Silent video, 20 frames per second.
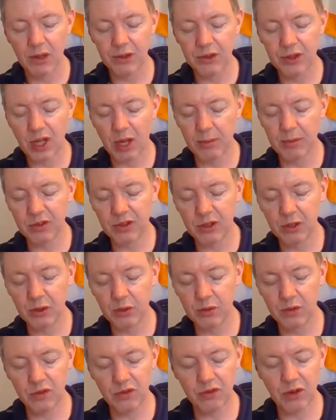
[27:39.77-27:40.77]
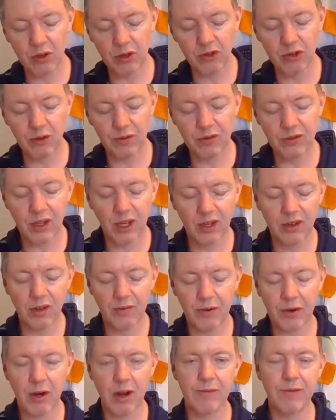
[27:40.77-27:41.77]
on Thomas Kuhn's Structure of
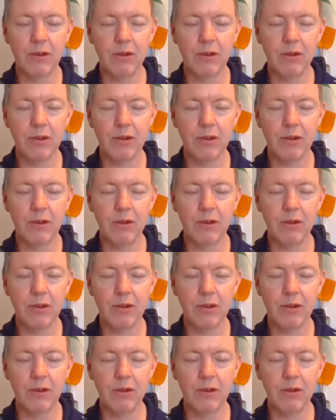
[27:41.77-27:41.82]
Scientific